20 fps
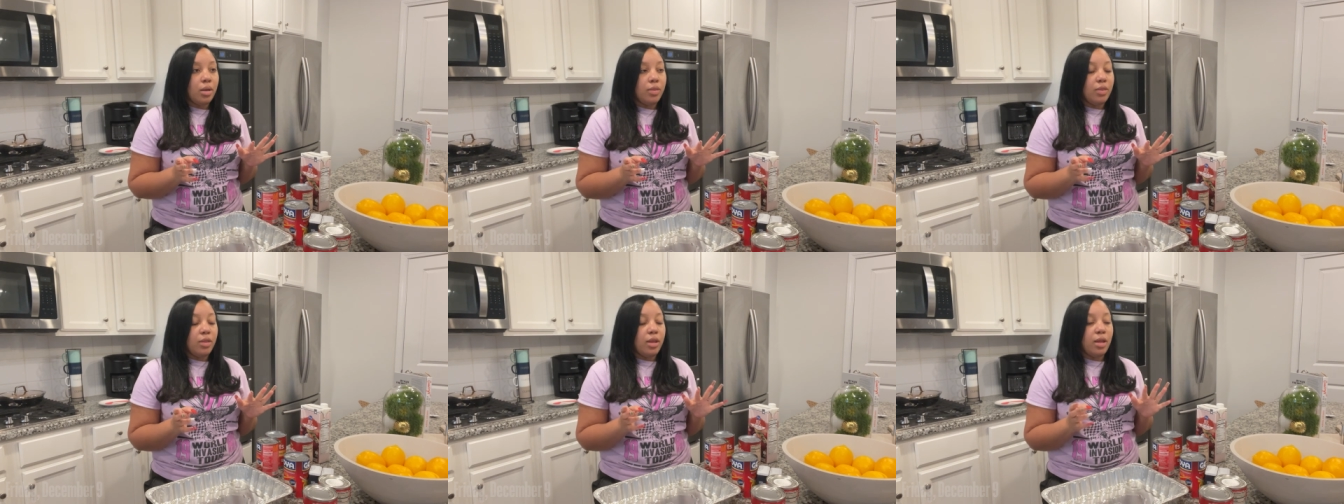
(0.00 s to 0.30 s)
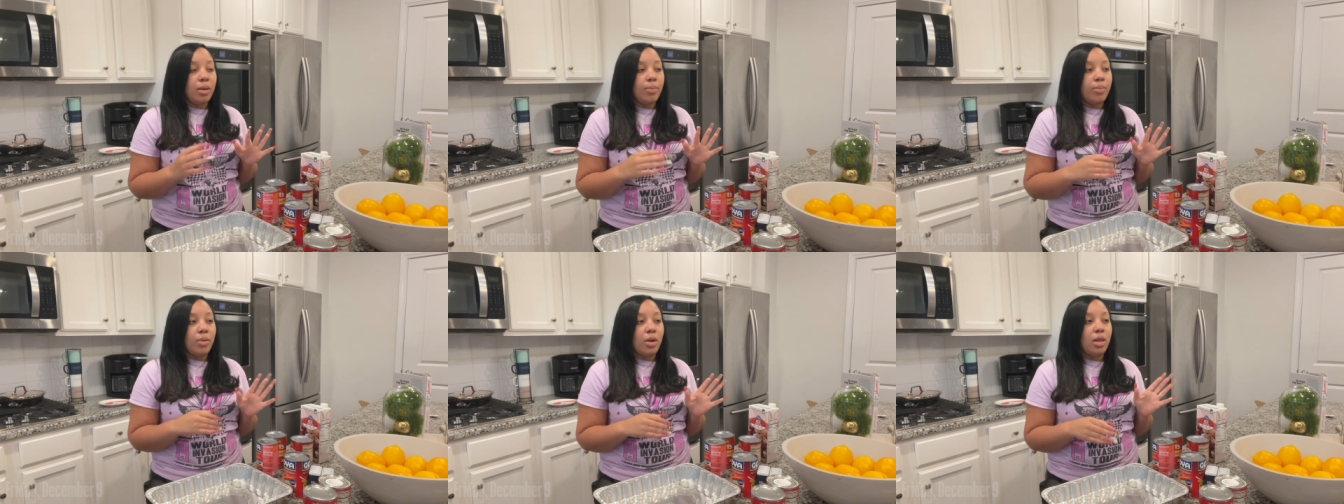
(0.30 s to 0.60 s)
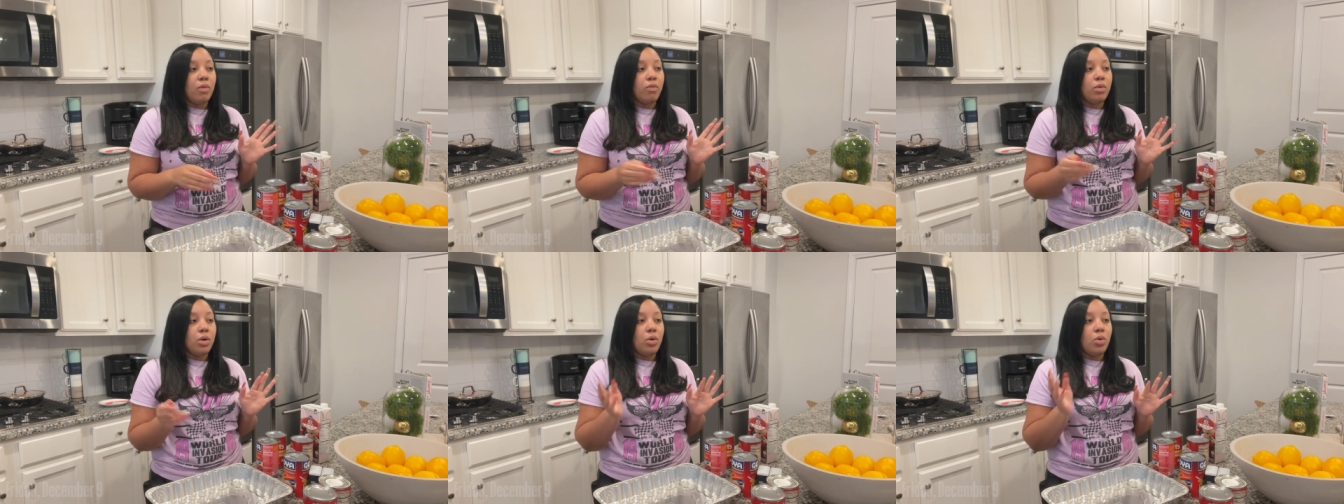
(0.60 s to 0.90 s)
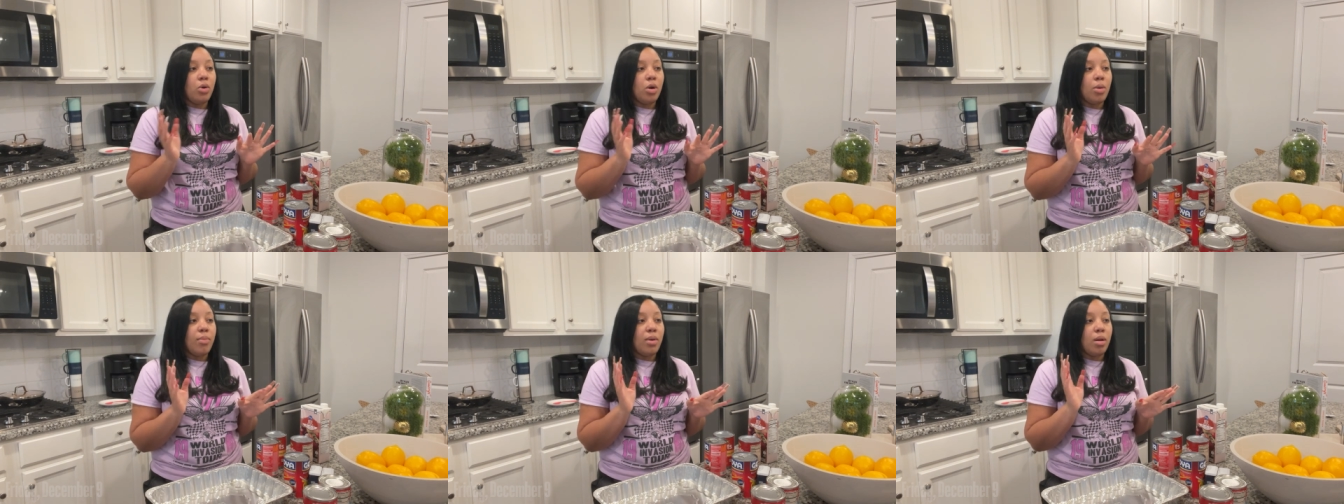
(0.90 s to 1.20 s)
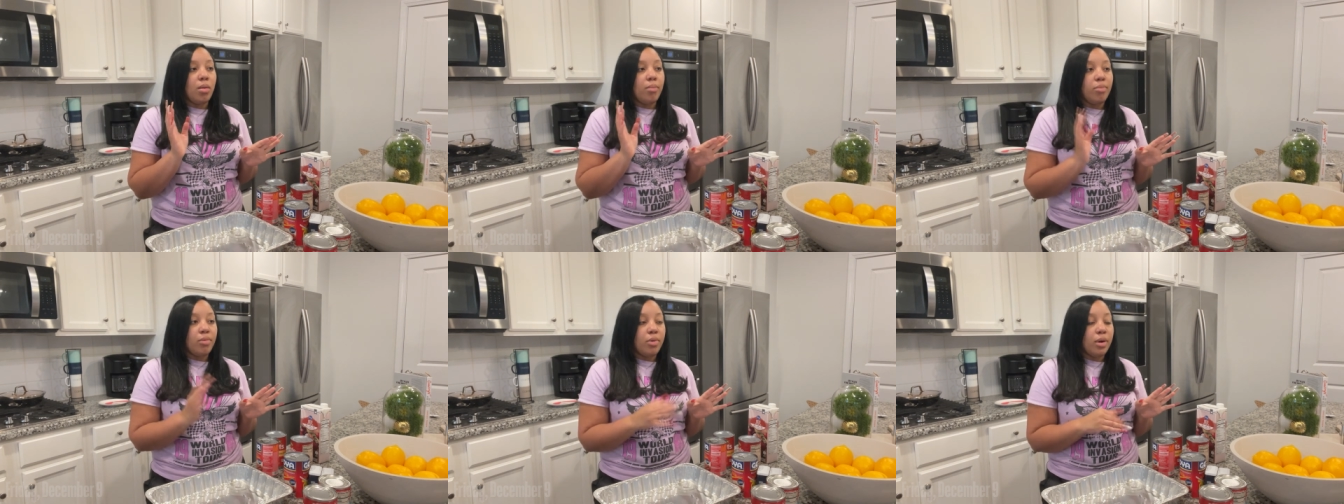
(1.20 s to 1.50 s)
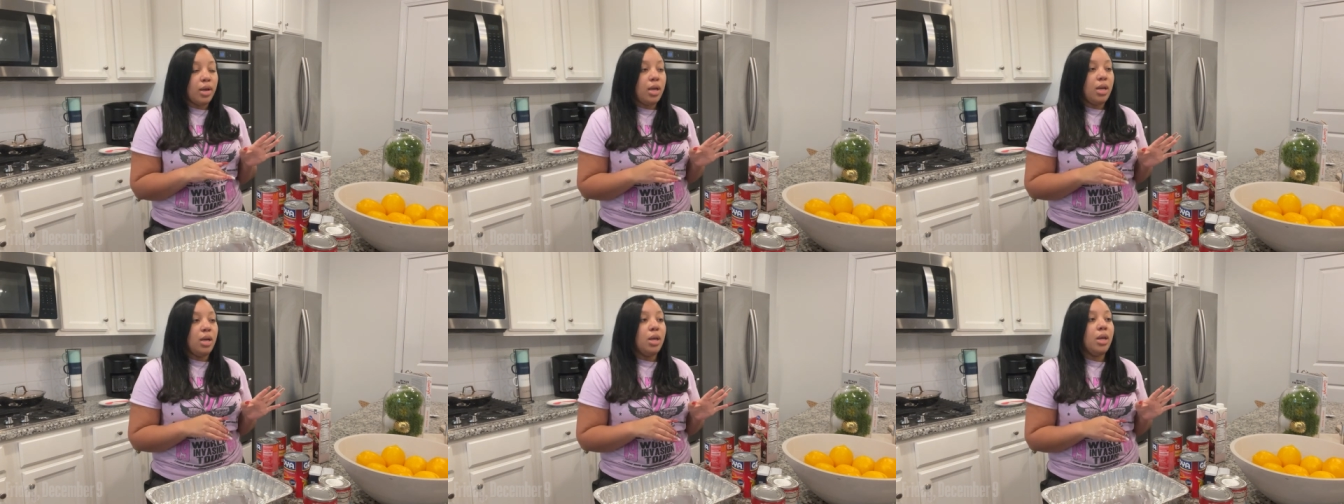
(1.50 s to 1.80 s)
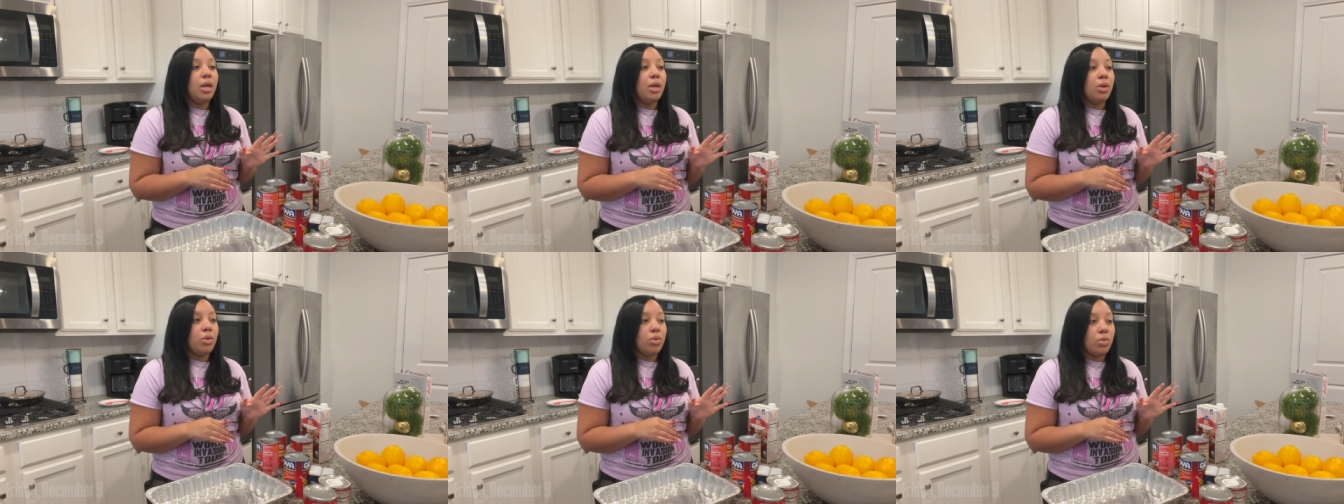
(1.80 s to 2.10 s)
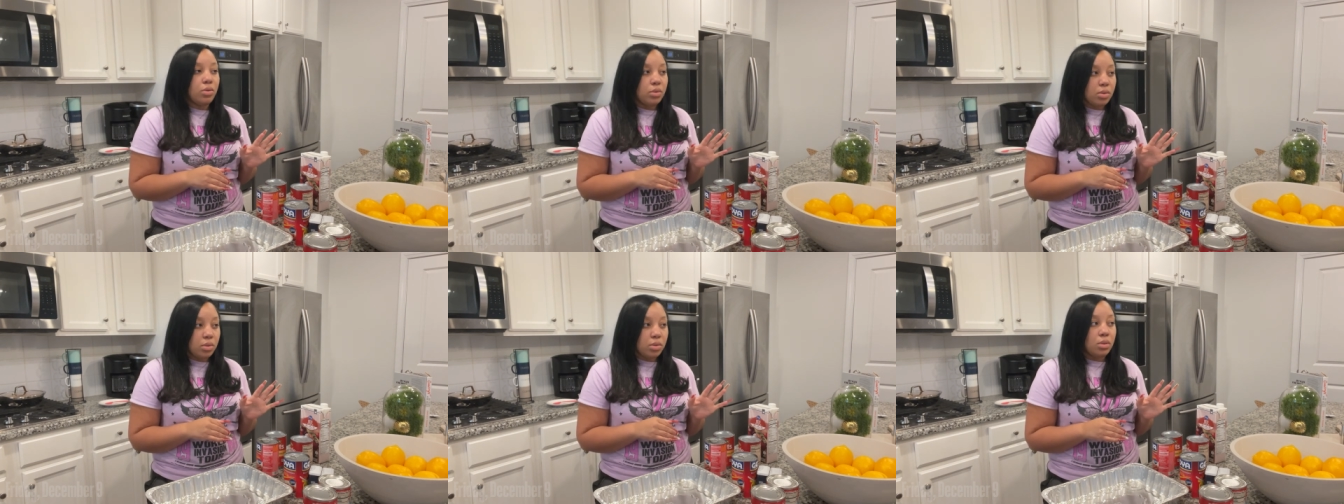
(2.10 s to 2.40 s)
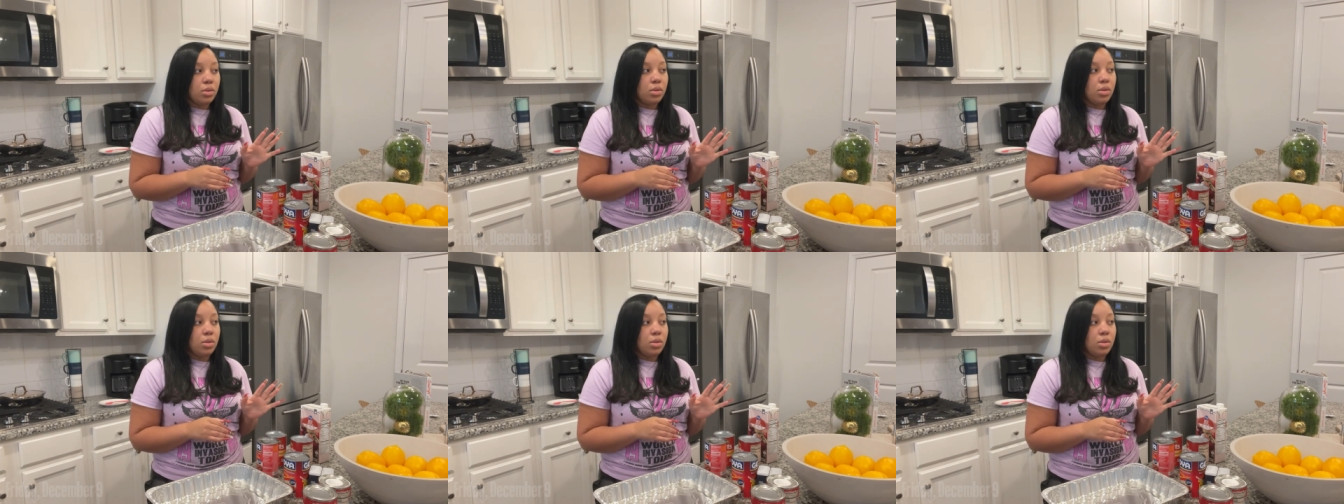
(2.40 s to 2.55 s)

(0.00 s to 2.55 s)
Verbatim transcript: Then probably record my brand deals